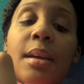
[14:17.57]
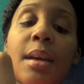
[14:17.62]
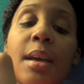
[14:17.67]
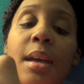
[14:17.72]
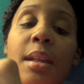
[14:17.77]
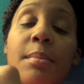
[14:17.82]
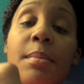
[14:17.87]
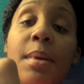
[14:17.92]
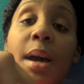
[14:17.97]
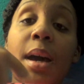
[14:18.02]

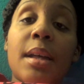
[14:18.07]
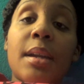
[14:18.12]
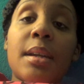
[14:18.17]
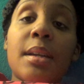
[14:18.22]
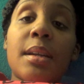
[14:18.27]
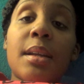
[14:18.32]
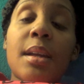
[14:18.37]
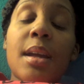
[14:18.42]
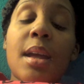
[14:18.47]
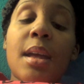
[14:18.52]

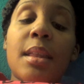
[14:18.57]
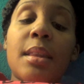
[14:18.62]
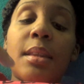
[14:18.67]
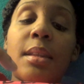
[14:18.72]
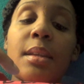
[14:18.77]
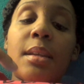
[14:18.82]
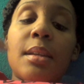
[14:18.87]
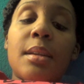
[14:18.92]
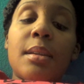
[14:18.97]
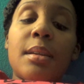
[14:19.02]
antibiotic and
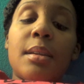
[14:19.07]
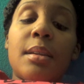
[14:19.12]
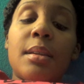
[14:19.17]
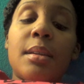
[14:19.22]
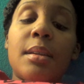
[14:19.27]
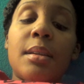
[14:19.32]
then